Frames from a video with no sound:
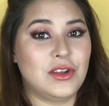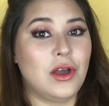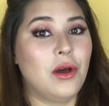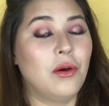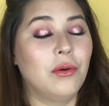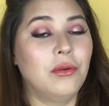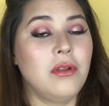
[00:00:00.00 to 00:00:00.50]

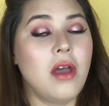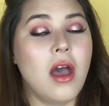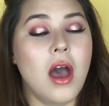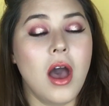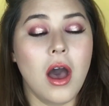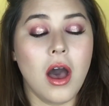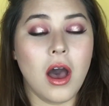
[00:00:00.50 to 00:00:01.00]
tone.
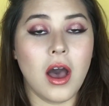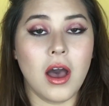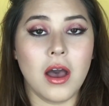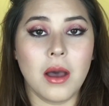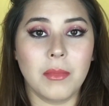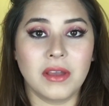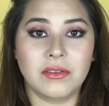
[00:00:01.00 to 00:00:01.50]

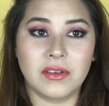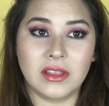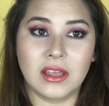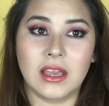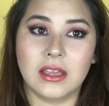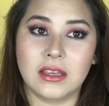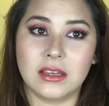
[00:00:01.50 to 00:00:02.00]
I feel
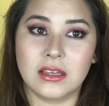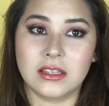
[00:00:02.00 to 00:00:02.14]
like